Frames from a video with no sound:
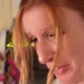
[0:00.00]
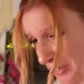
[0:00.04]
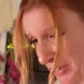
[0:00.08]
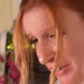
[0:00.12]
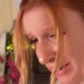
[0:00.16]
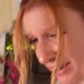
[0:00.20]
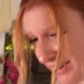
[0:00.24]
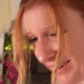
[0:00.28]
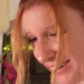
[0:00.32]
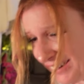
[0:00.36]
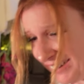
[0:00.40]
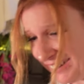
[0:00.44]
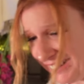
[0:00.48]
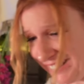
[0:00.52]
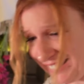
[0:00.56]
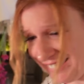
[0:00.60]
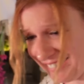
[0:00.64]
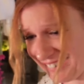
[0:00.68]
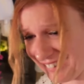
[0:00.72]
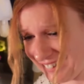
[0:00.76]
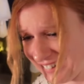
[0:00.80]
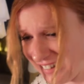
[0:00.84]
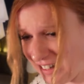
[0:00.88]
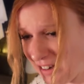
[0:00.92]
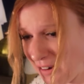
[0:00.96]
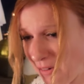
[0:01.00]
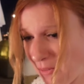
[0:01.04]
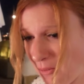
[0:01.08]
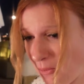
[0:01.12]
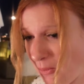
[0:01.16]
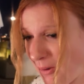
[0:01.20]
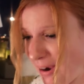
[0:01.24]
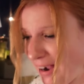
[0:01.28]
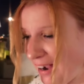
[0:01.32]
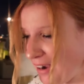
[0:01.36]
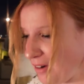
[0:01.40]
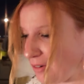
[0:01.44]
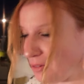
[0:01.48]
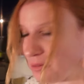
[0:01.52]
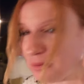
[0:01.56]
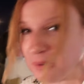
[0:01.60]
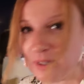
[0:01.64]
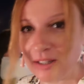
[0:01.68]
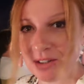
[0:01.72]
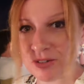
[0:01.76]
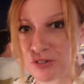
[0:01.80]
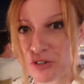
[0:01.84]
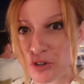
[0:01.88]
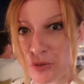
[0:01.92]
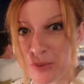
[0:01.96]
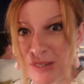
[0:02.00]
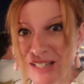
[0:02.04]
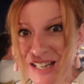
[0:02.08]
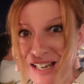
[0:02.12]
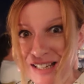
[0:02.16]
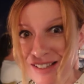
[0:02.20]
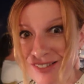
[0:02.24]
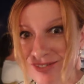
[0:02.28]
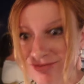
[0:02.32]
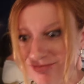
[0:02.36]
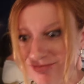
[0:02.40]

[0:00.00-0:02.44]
Yeah. Wow, well, should we eat?